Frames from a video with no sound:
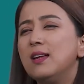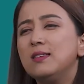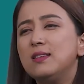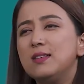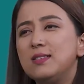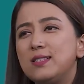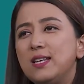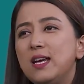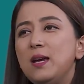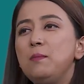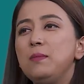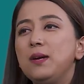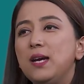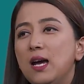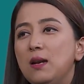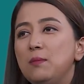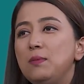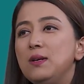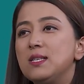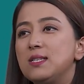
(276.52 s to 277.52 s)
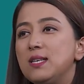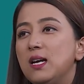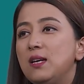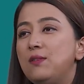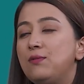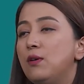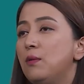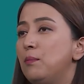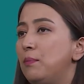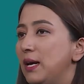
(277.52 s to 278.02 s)
The same can be
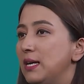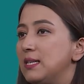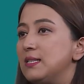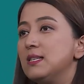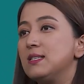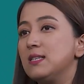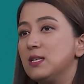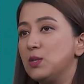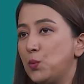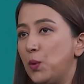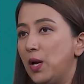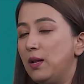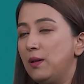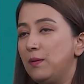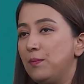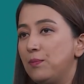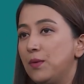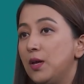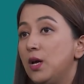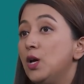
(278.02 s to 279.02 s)
said for bases as well.